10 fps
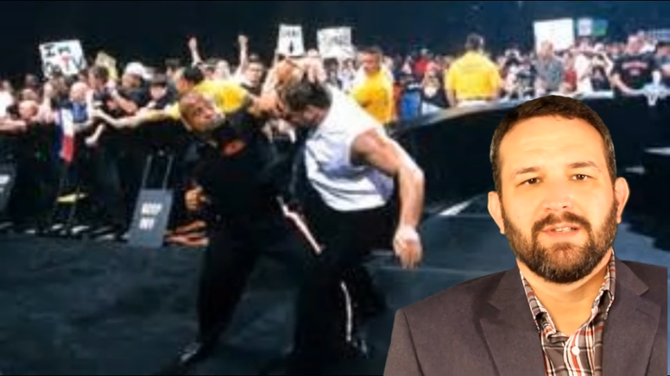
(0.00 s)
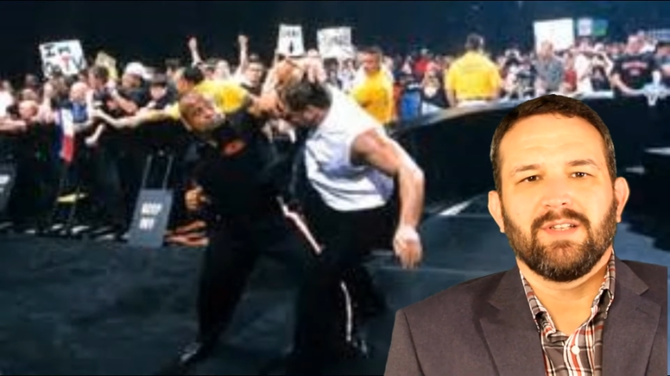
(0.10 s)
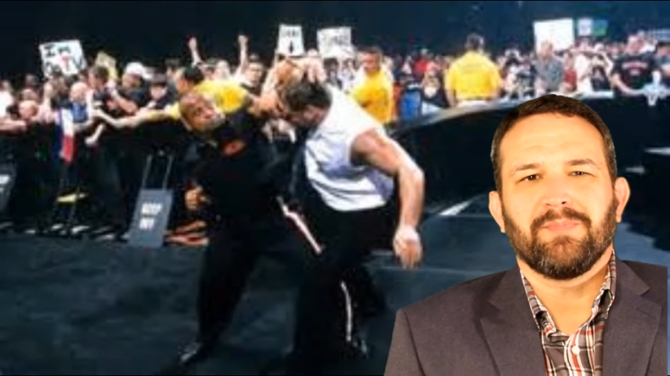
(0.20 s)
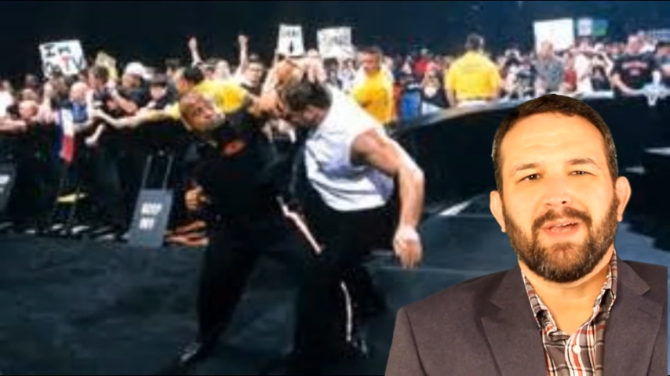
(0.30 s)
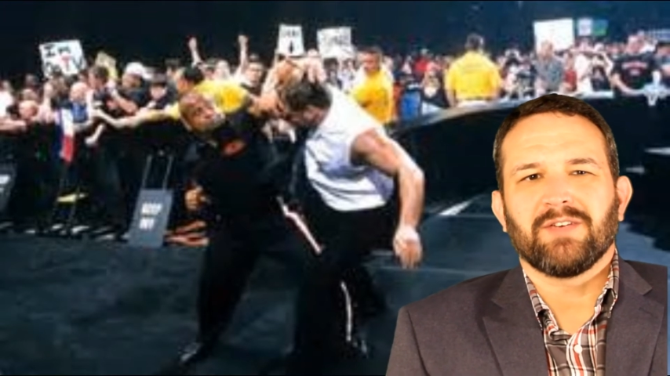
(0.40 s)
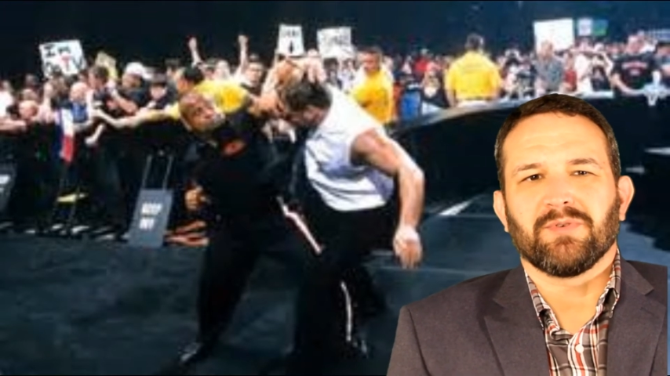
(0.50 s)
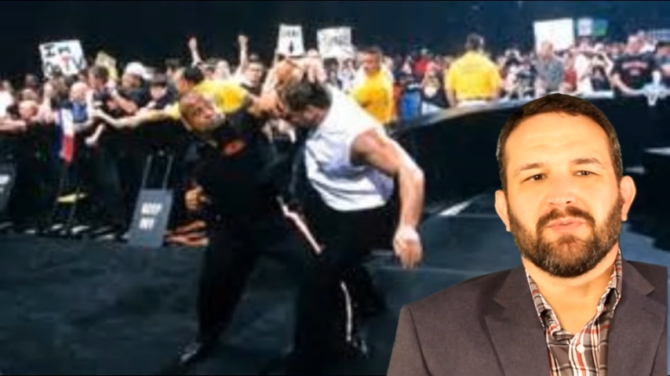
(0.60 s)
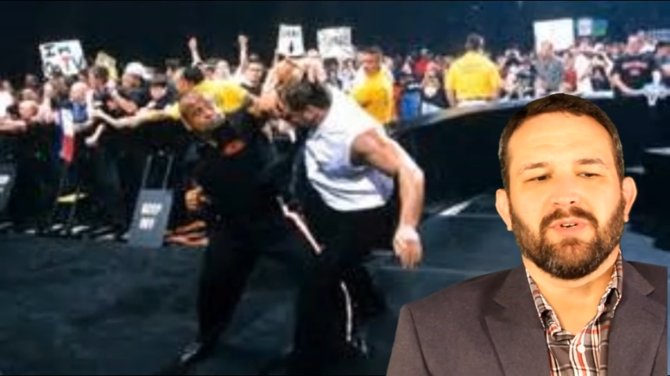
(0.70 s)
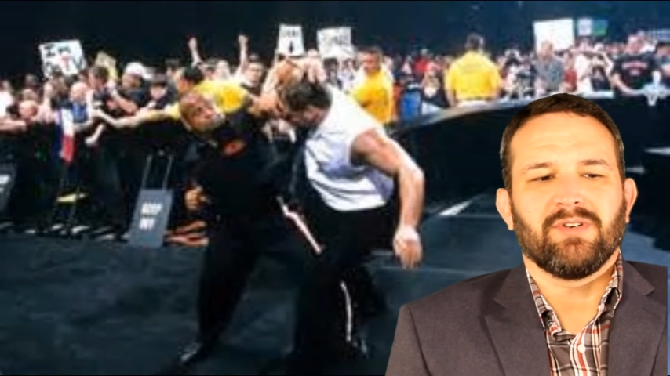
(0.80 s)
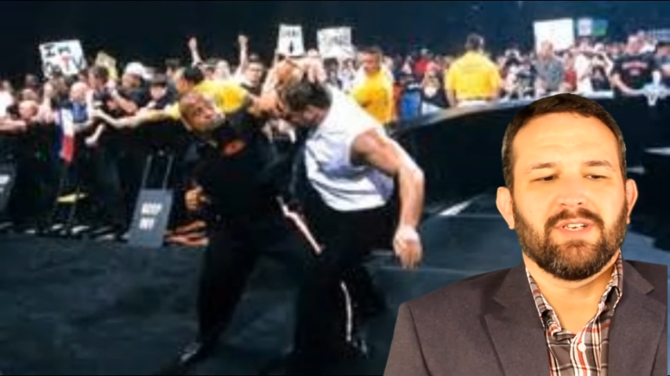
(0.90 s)
This match
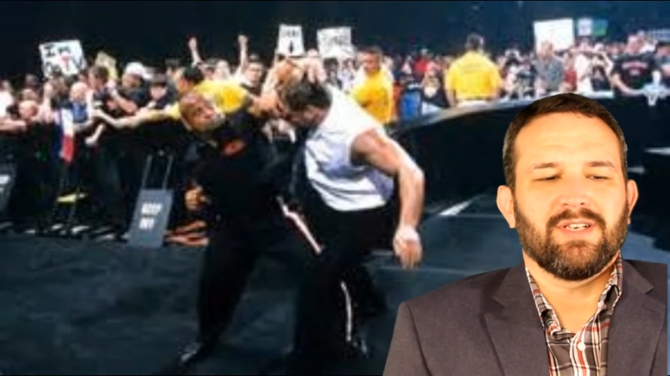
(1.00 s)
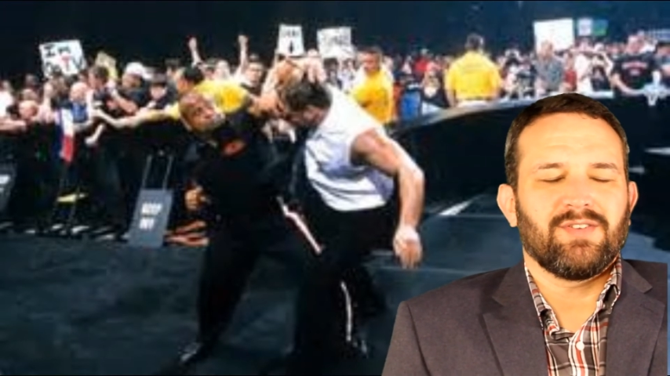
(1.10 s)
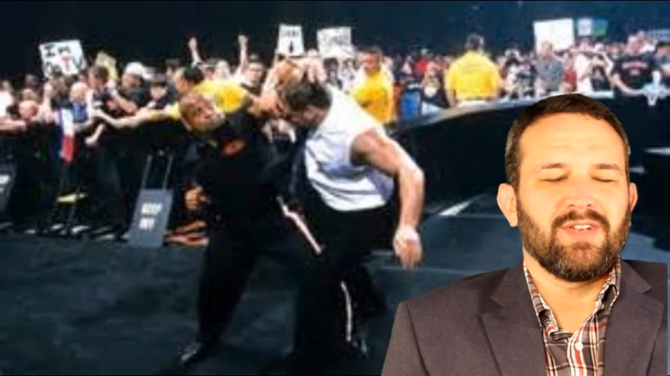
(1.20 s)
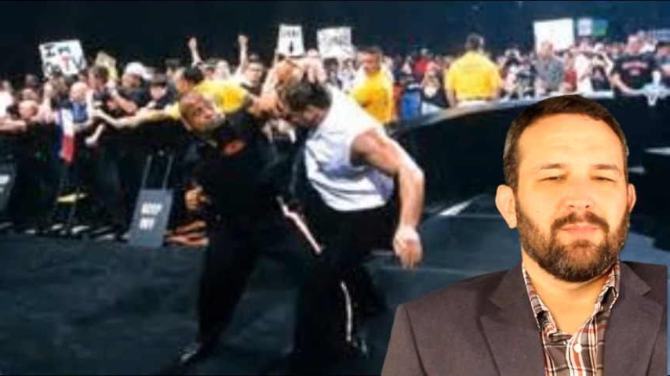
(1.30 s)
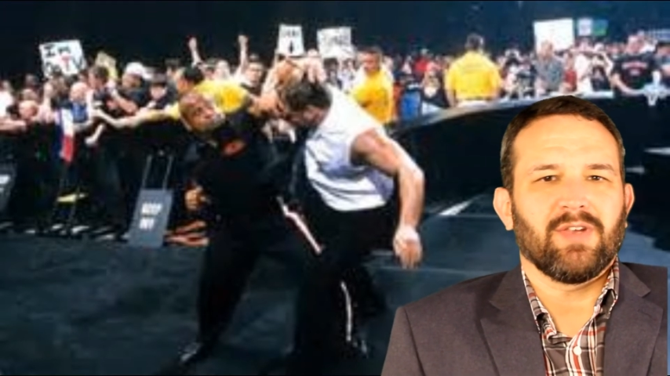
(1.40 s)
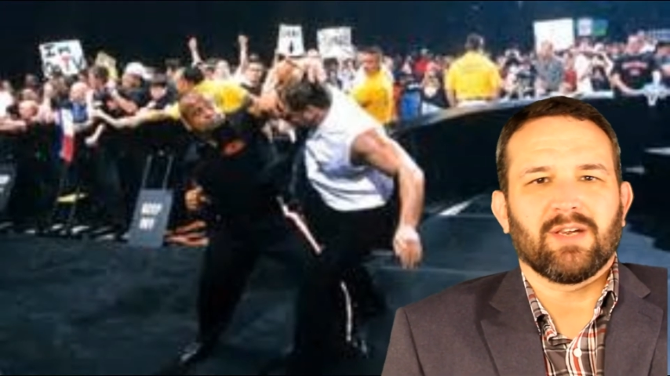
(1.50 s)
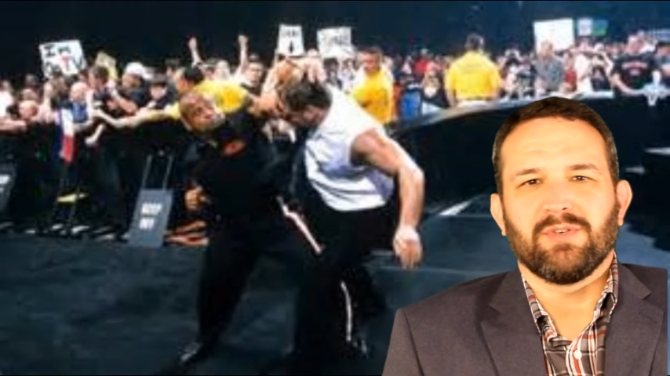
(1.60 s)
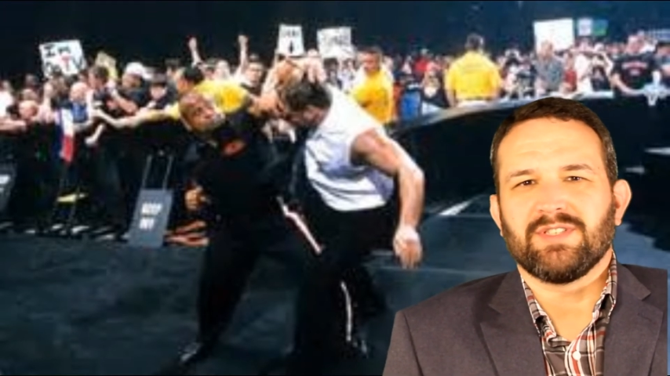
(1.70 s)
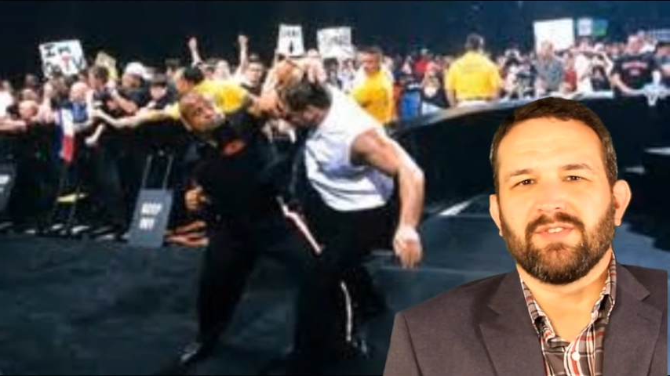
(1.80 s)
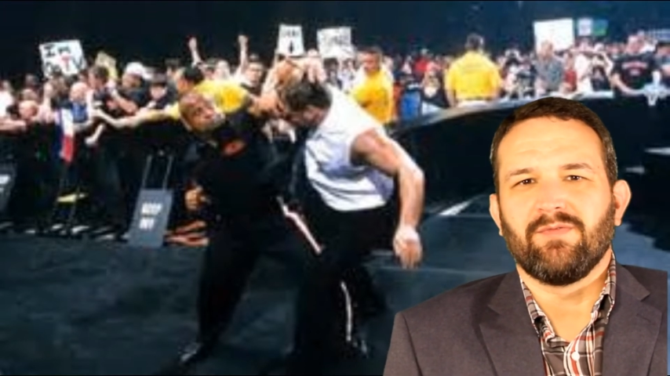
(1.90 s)
was really, it seems like it
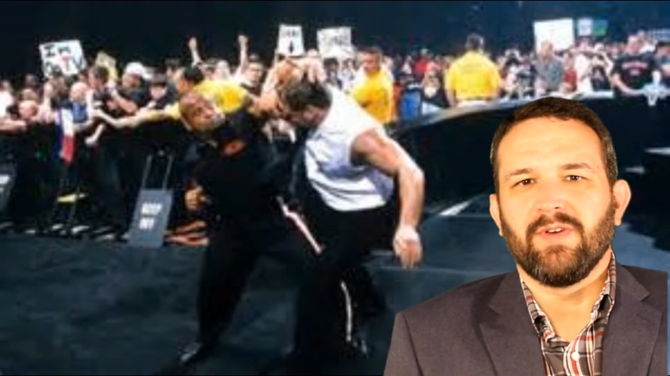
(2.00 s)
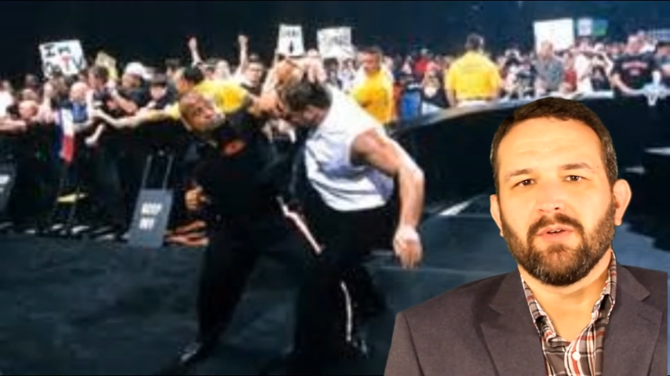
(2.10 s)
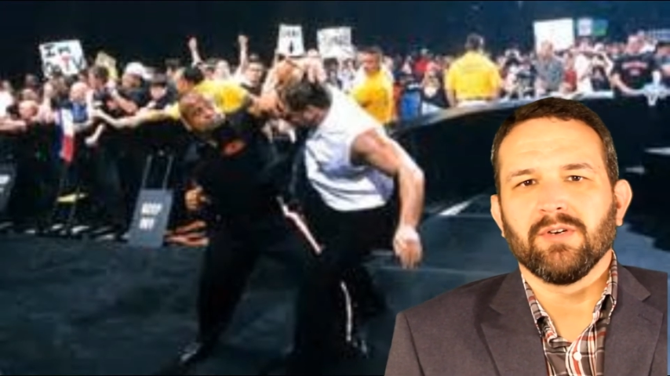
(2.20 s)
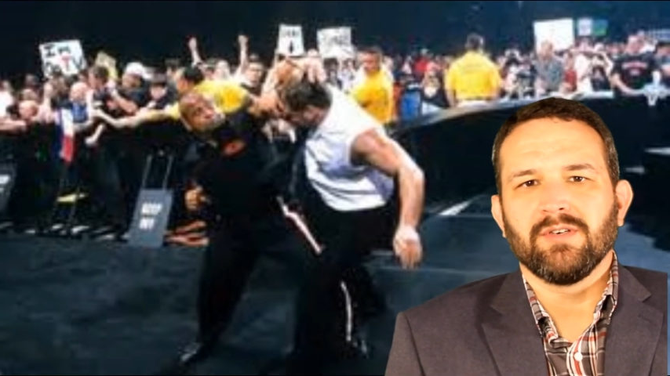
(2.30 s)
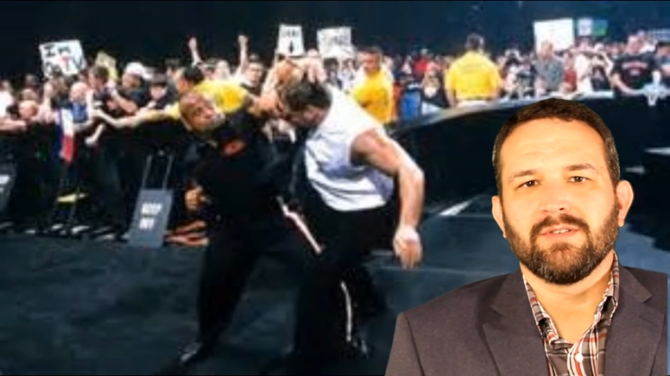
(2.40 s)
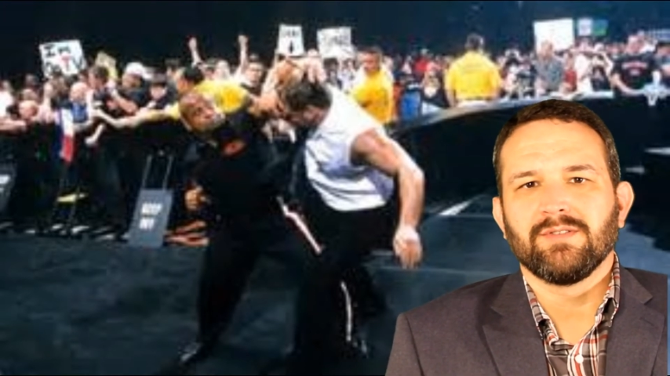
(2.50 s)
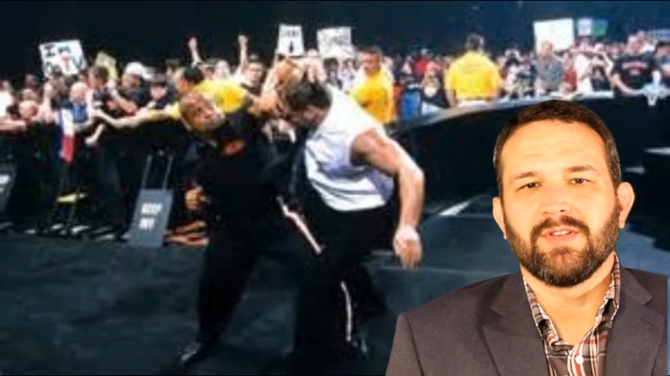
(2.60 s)
was just filler